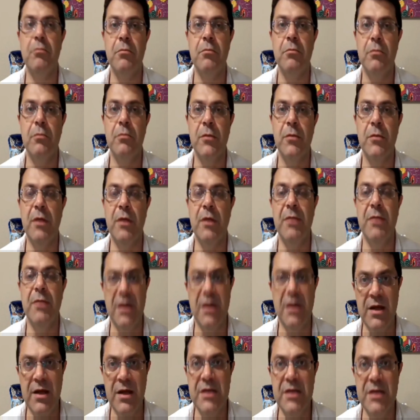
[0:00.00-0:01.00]
the Middle
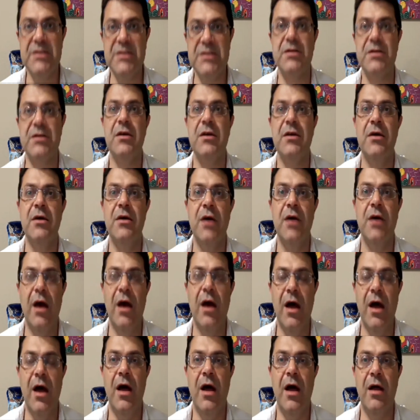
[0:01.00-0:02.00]
East,
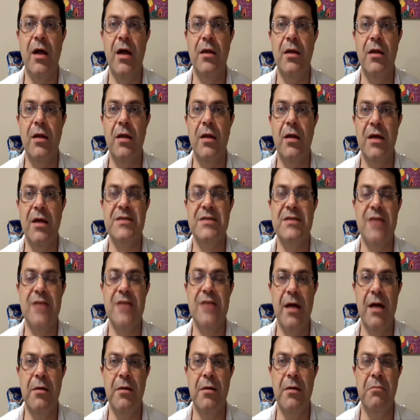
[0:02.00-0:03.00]
and
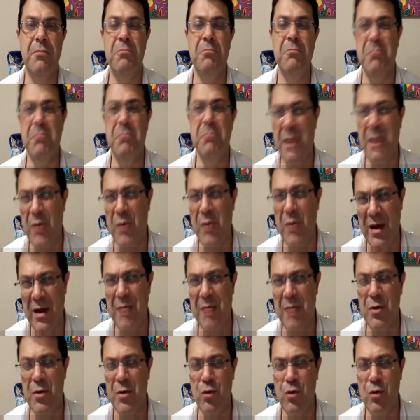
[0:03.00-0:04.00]
they were able
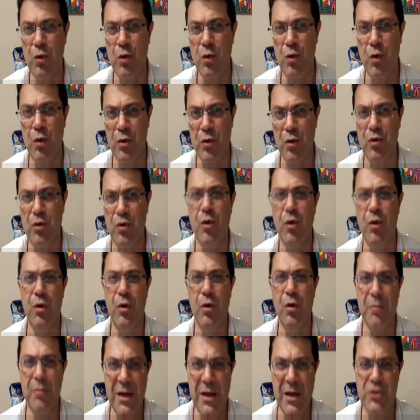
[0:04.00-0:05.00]
to control
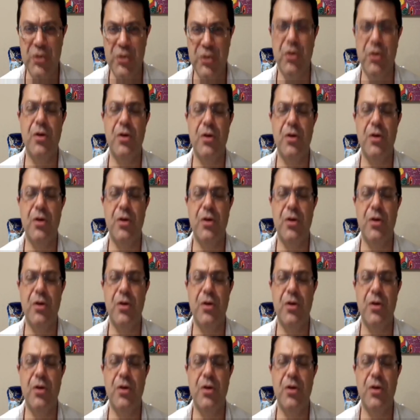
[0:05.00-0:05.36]
major